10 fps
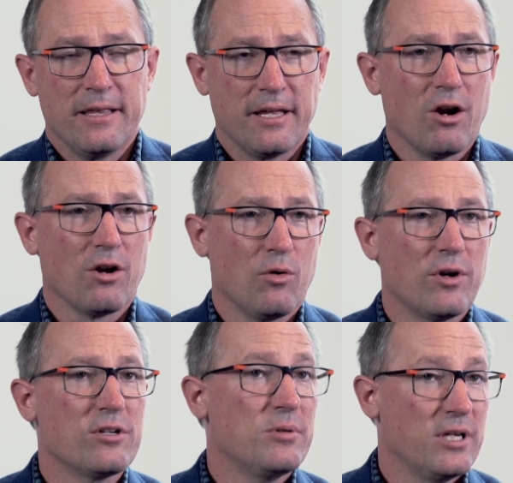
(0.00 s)
They are
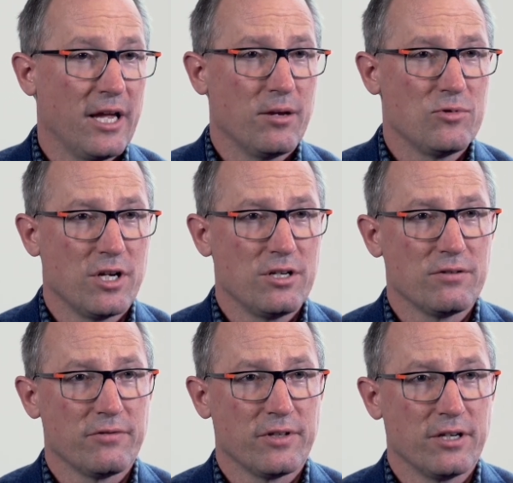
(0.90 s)
going to be a game
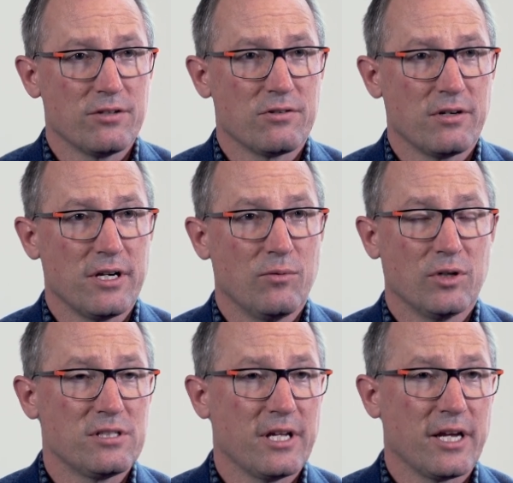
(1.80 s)
changer for the industry, and
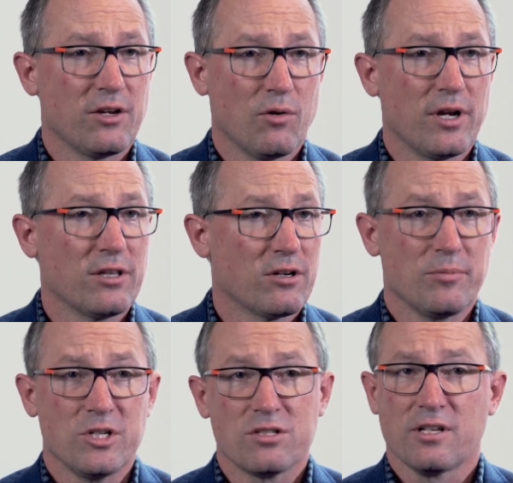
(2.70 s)
once they get going, they're
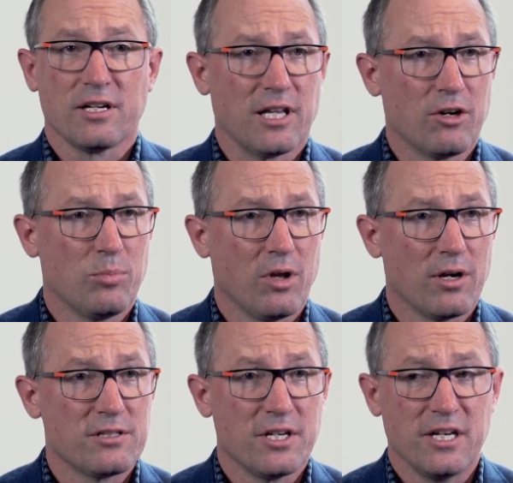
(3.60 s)
going to be just like Lego
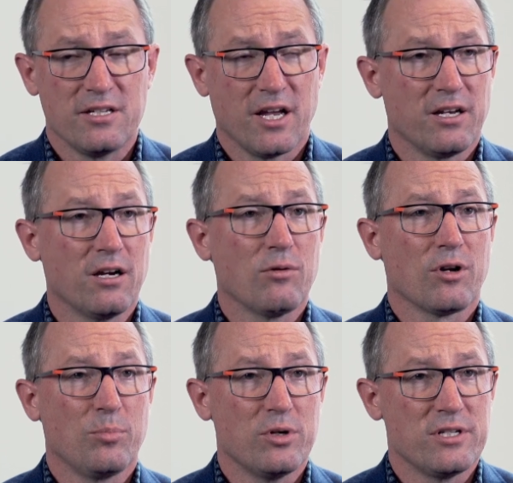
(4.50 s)
blocks. You need 10 here, we're
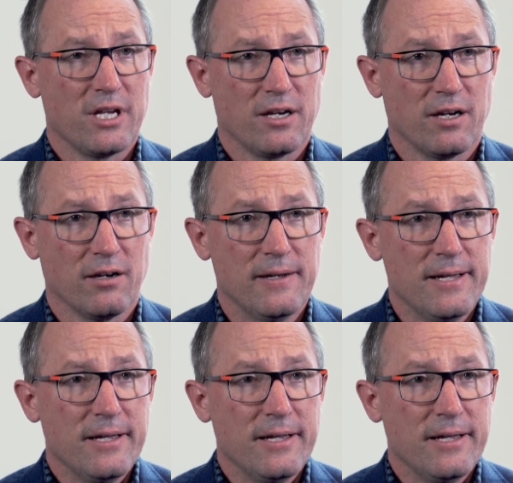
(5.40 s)
going to put 10 here.